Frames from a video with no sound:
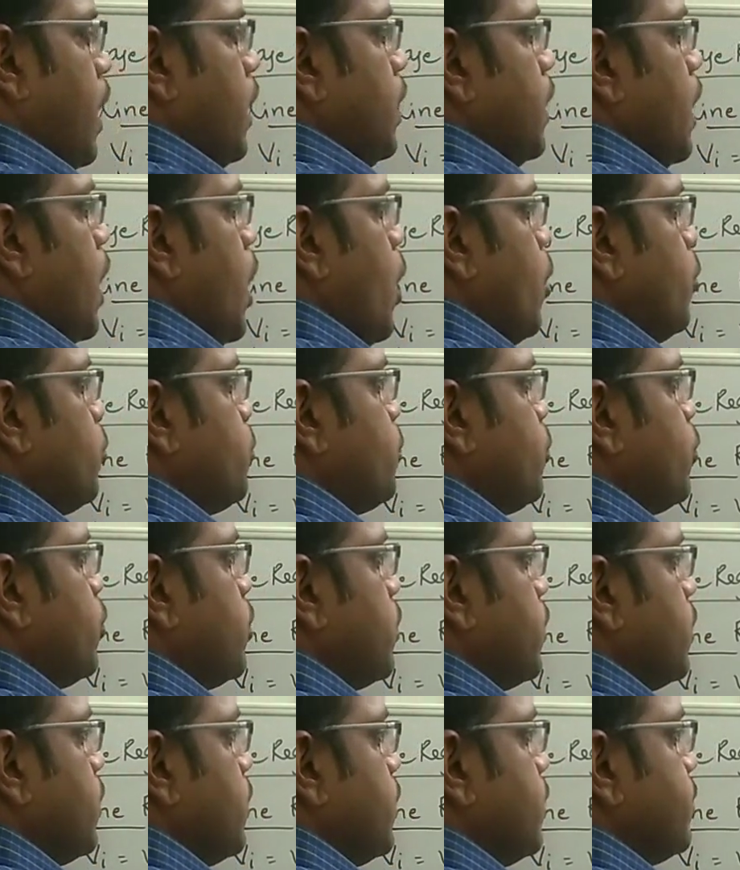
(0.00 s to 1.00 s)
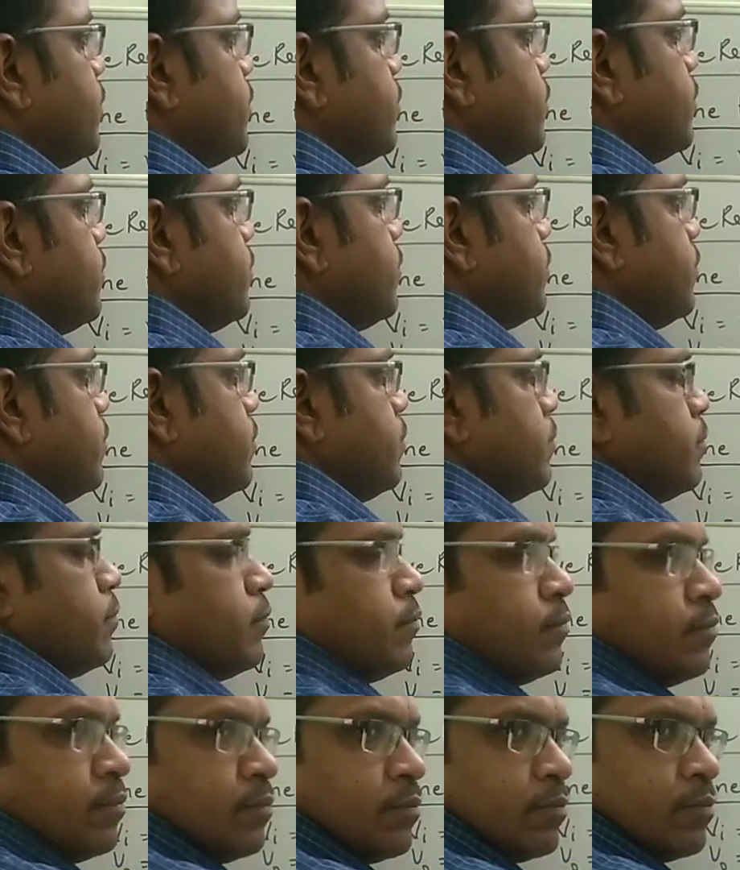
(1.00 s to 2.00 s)
and output,
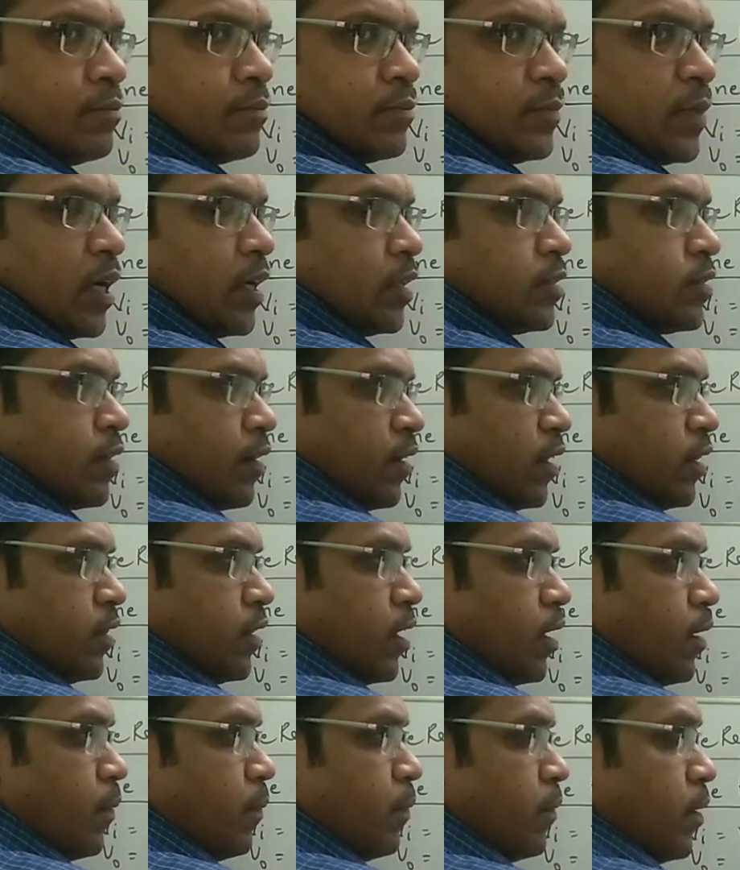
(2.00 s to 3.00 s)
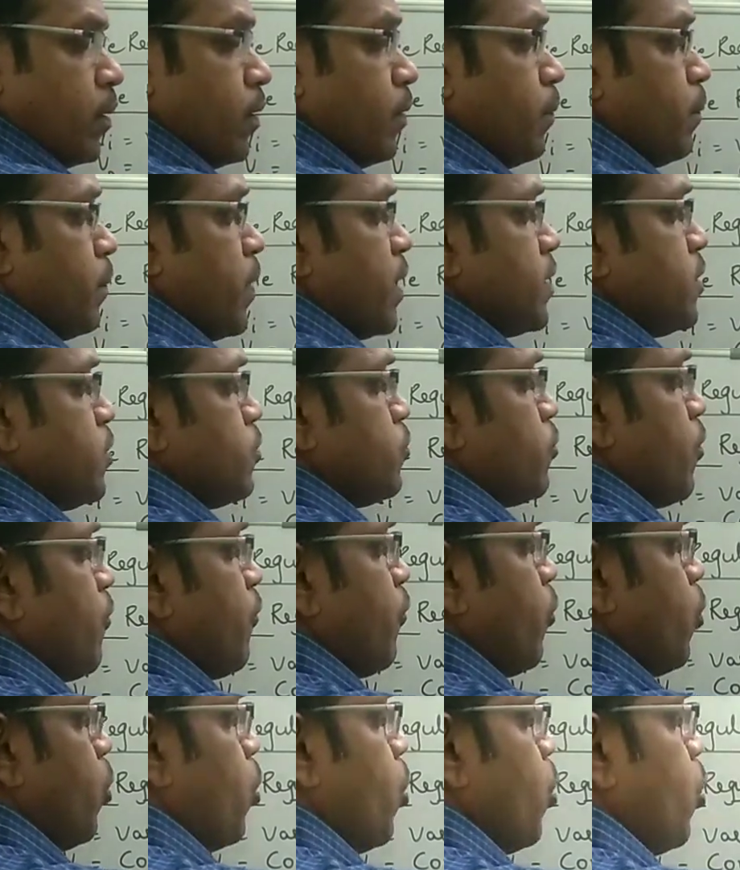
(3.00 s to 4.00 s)
that is in the presence
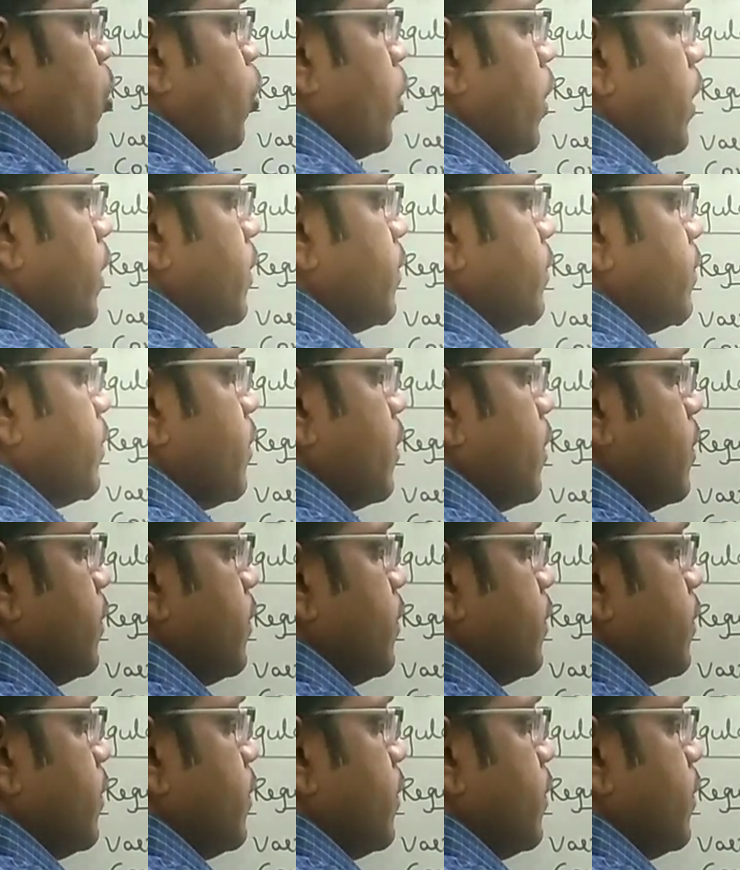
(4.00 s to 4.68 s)
of load,